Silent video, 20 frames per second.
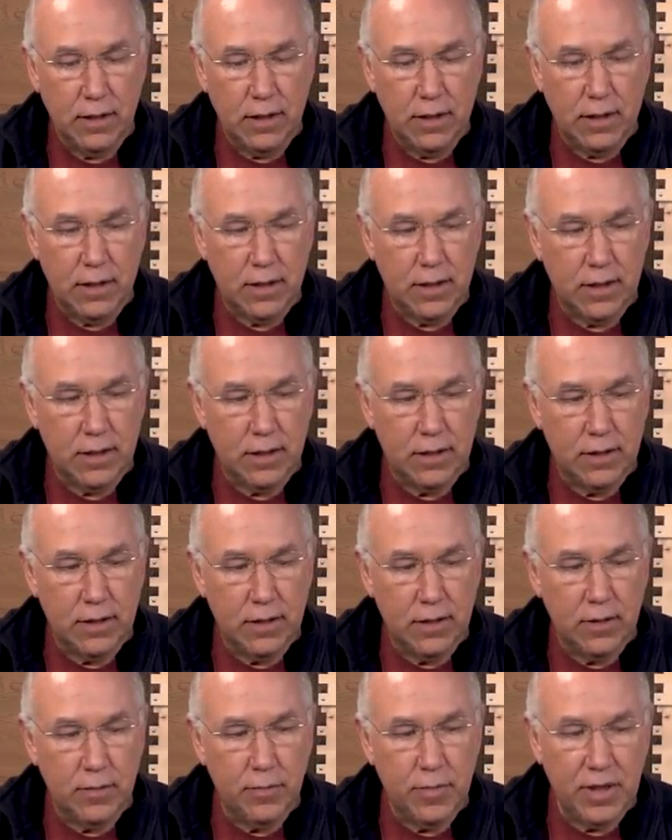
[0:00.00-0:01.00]
Uh,
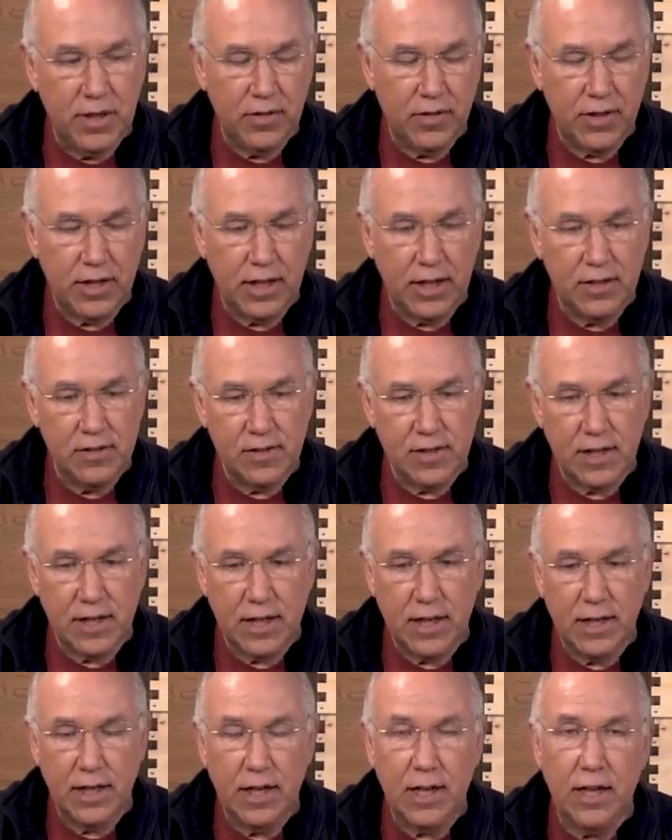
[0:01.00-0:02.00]
bees die
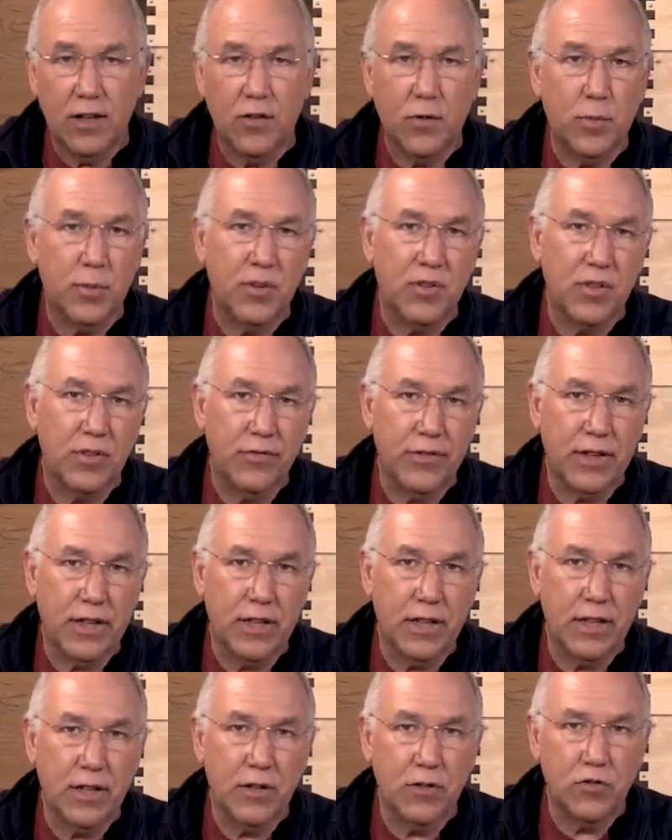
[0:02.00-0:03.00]
inside, and
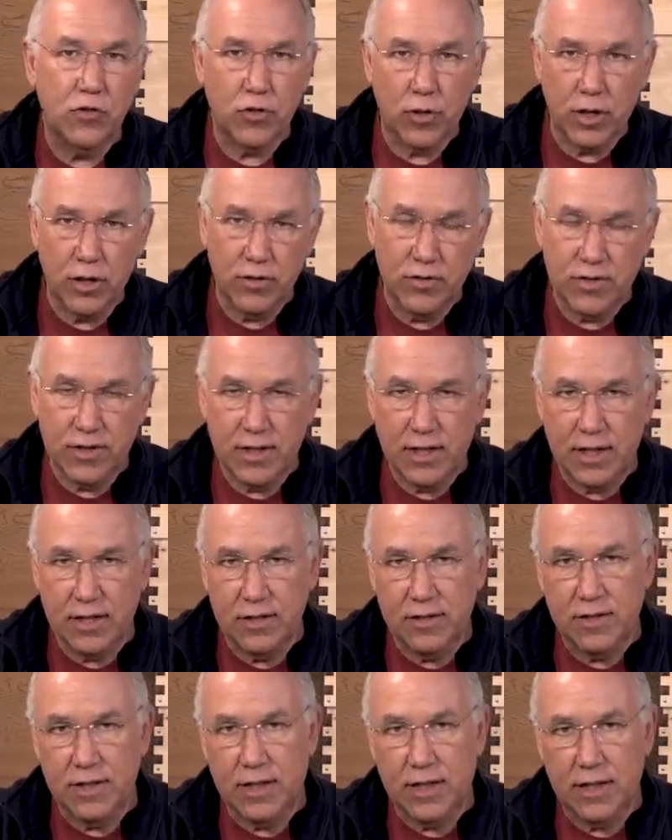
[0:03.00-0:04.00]
specifically drones die
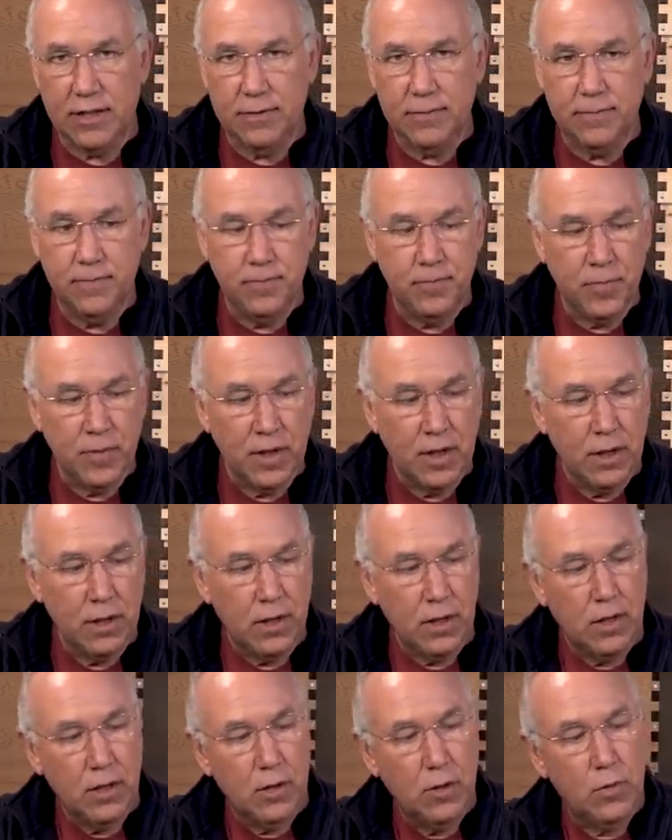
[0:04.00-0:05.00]
inside.
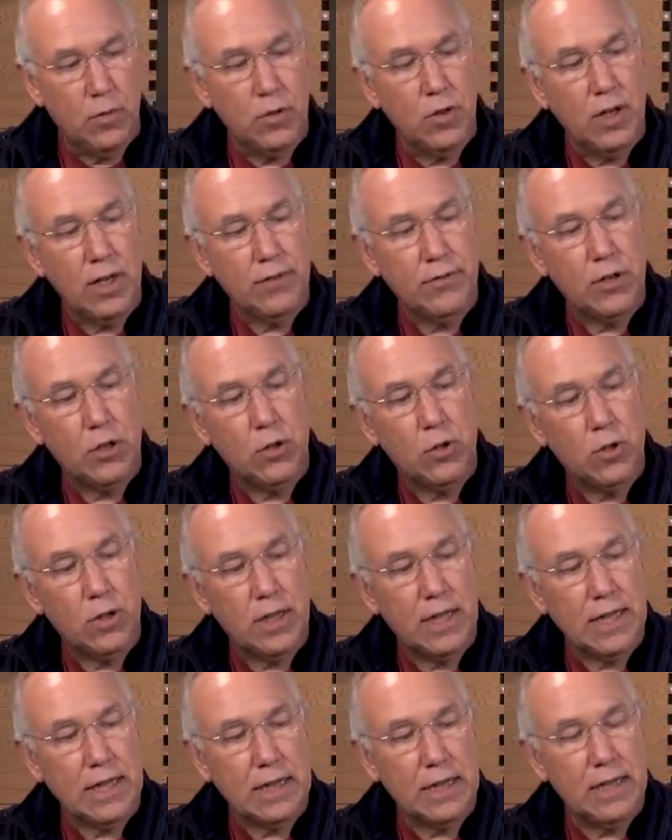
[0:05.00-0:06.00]
When you have a hole
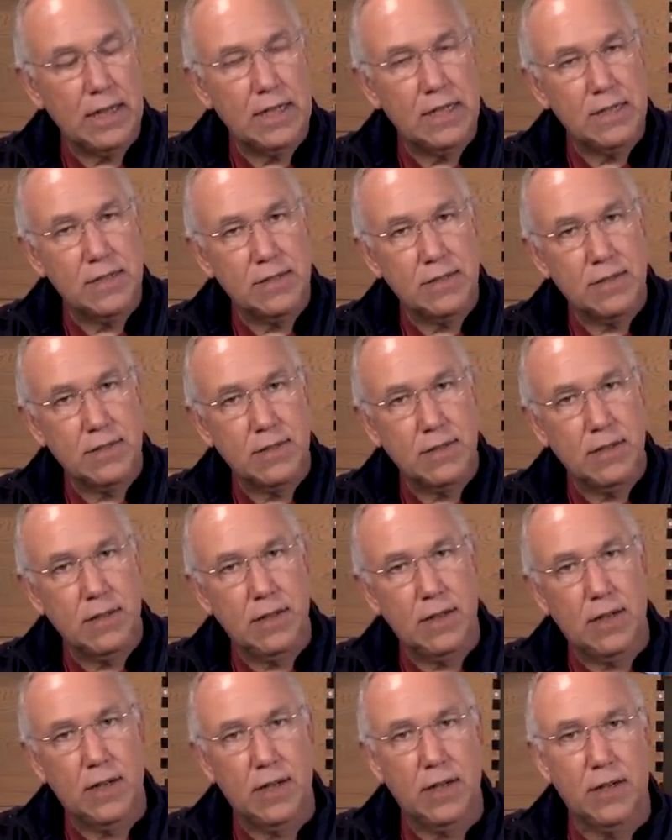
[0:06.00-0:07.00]
like this,
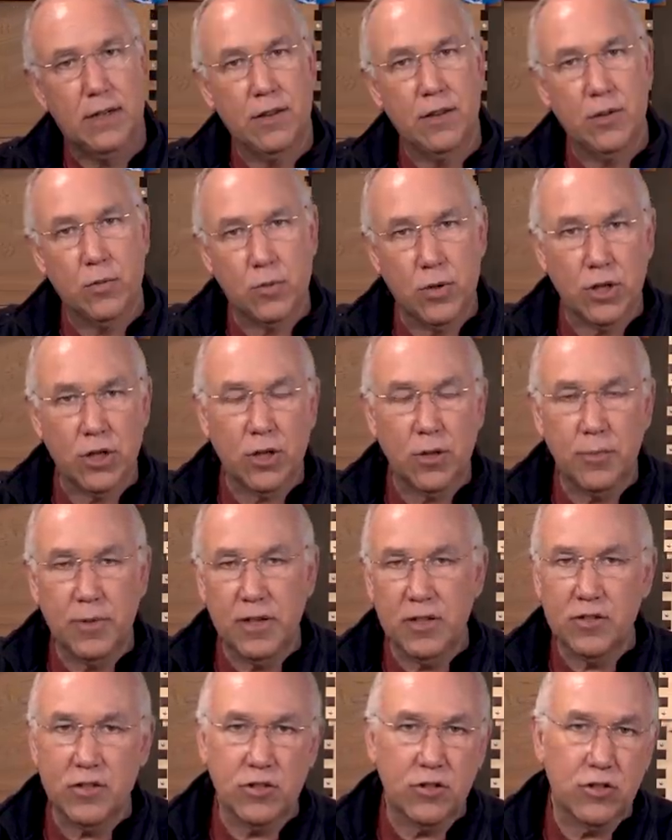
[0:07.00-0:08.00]
uh, the worker
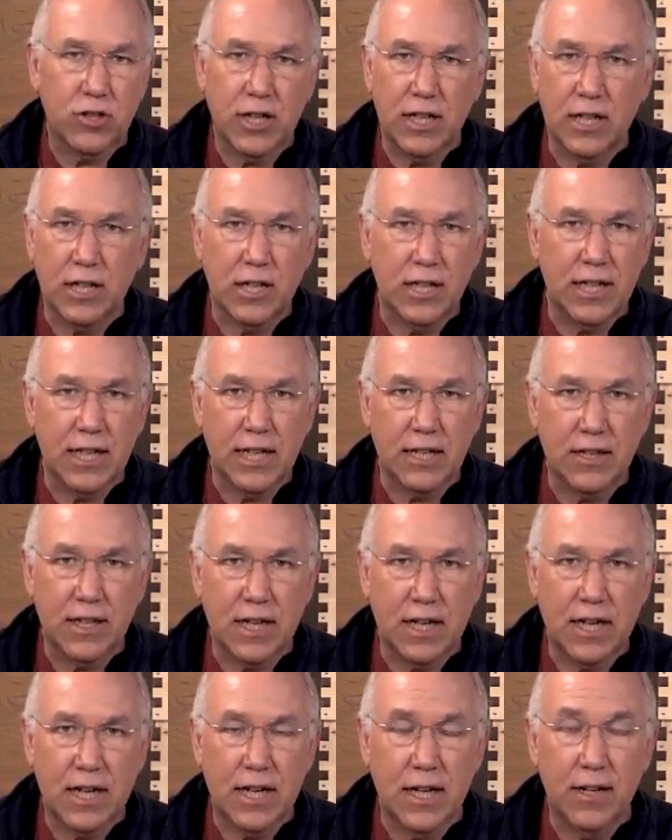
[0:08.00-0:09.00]
bees that are trying to clean out
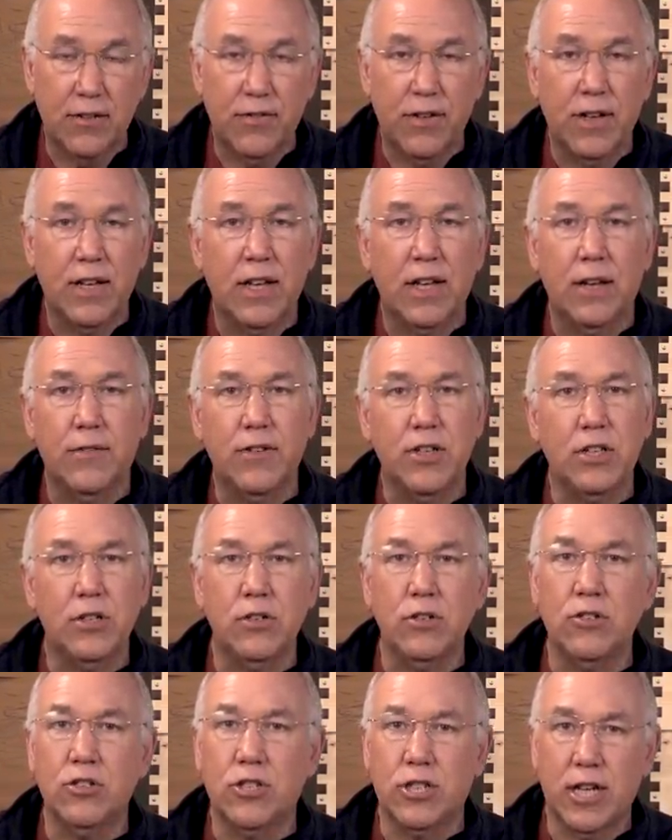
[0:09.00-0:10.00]
the hive have a
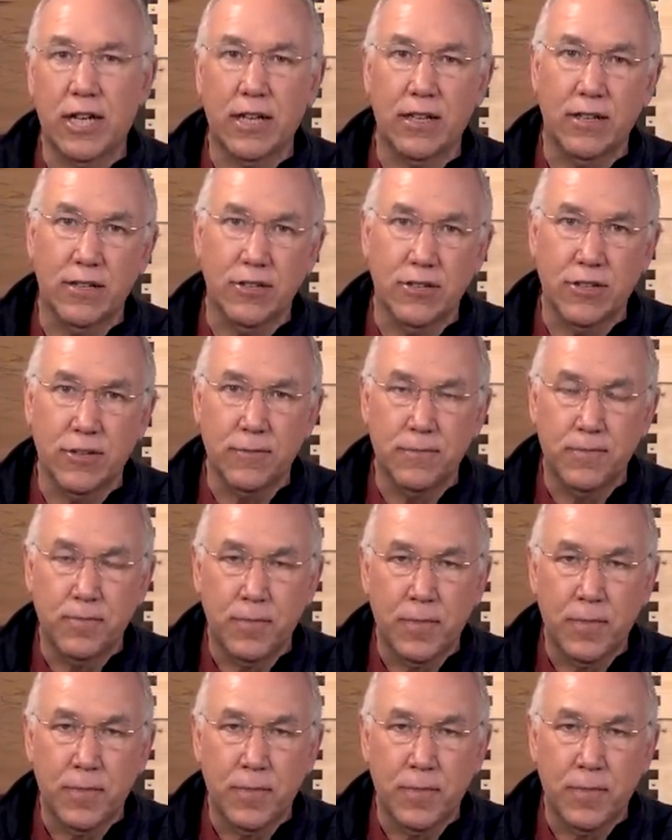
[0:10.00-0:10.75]
huge challenge.